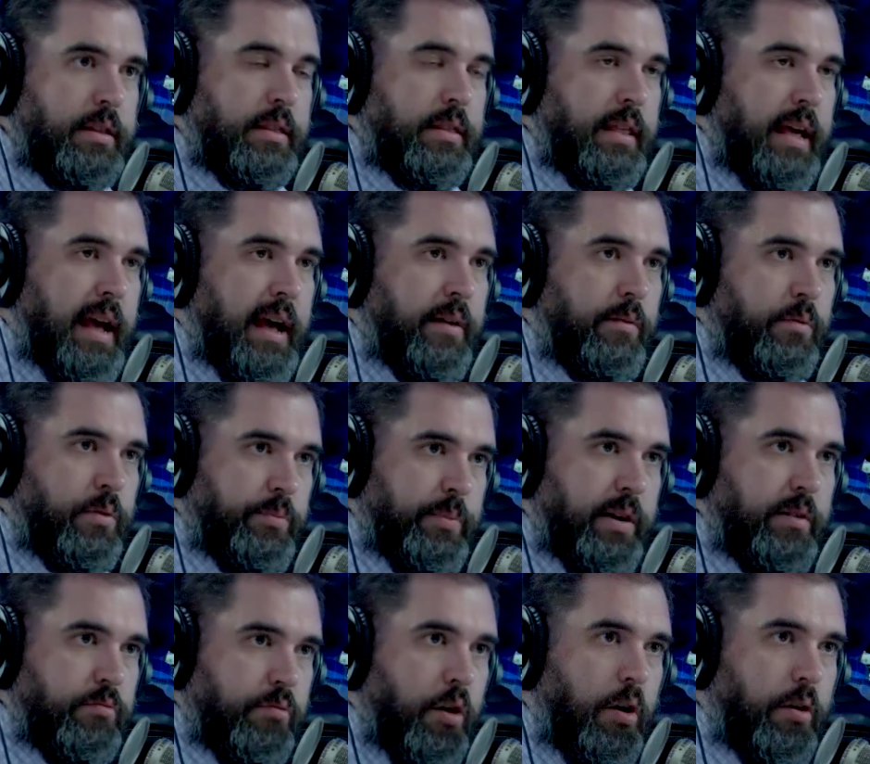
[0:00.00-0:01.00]
that would
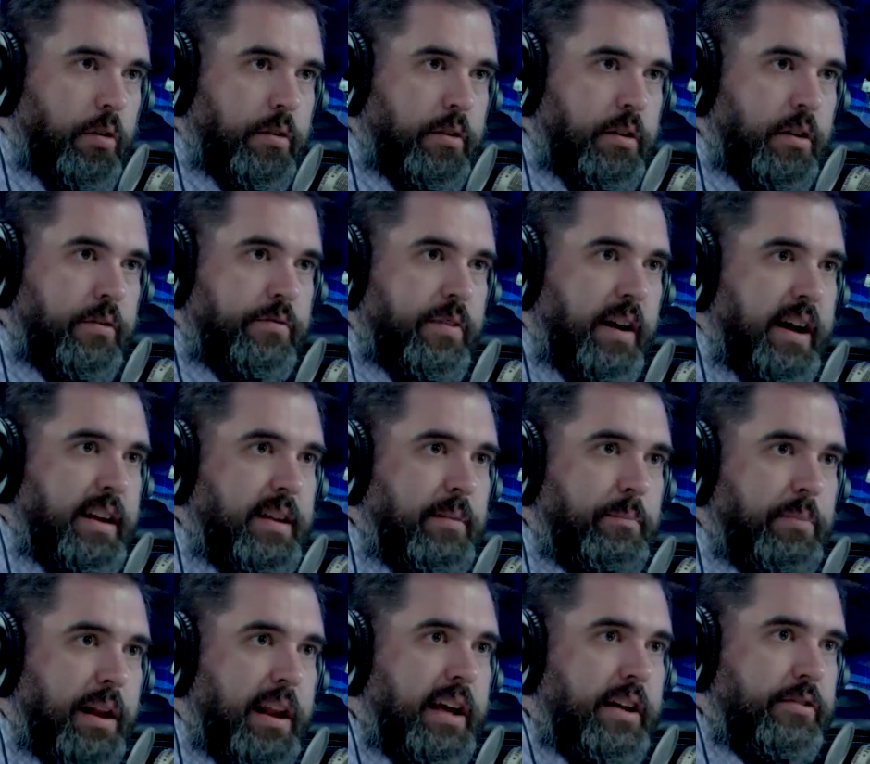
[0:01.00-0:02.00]
be wrong. You're finding
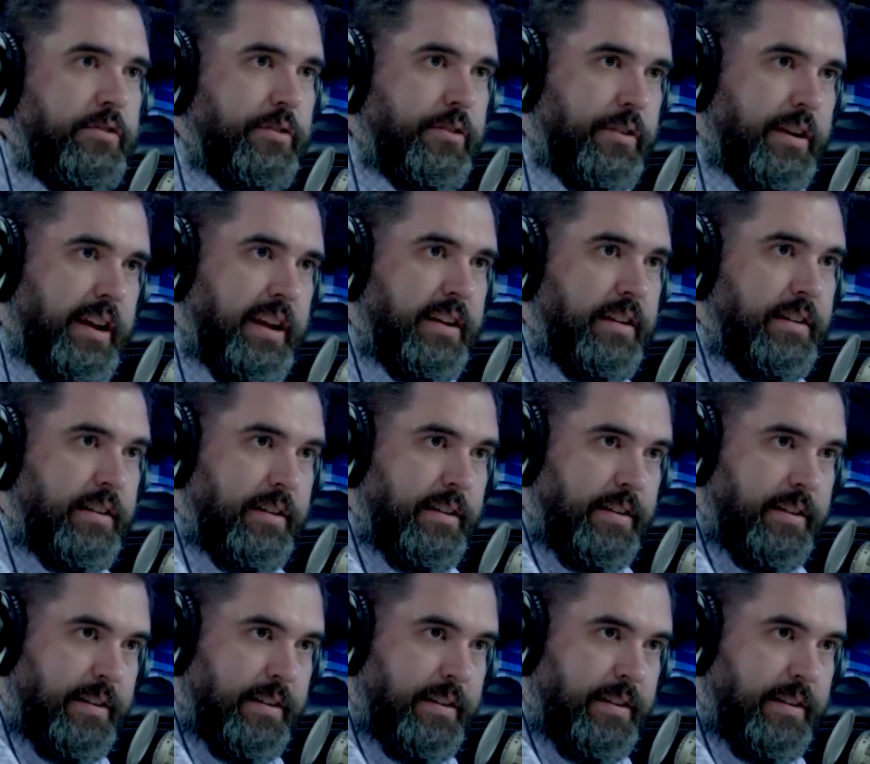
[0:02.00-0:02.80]
pleasure in